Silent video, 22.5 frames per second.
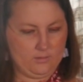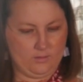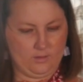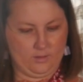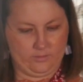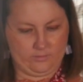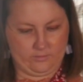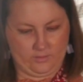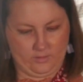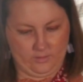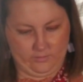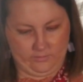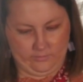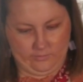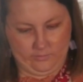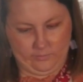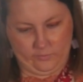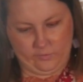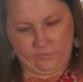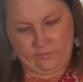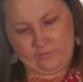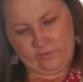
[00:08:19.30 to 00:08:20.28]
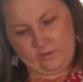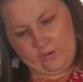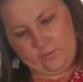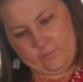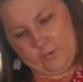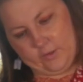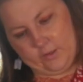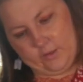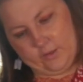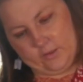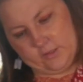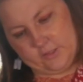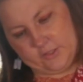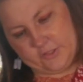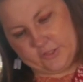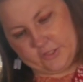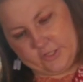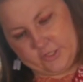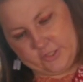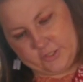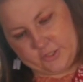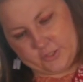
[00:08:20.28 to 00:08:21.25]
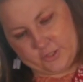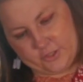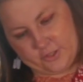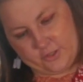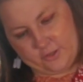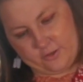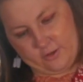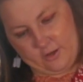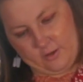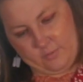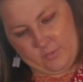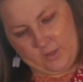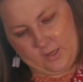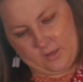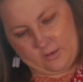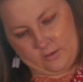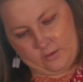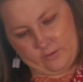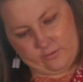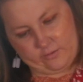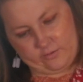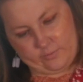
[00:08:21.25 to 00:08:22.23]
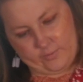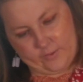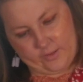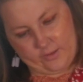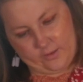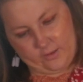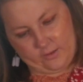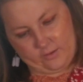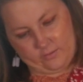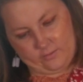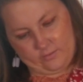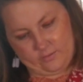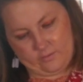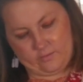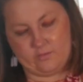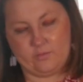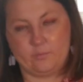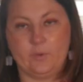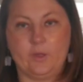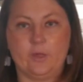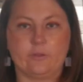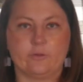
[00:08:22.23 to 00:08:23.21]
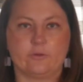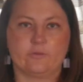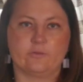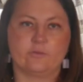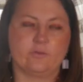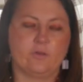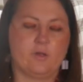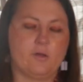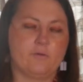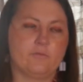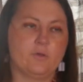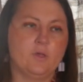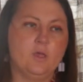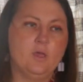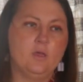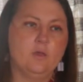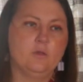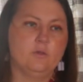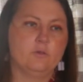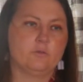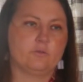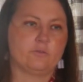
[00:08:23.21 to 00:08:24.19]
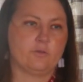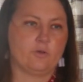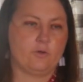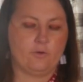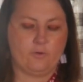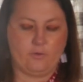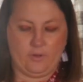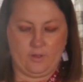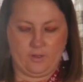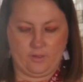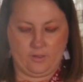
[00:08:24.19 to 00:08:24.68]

It's got some cinnamon, ginger, nutmeg, allspice, and some other stuff. So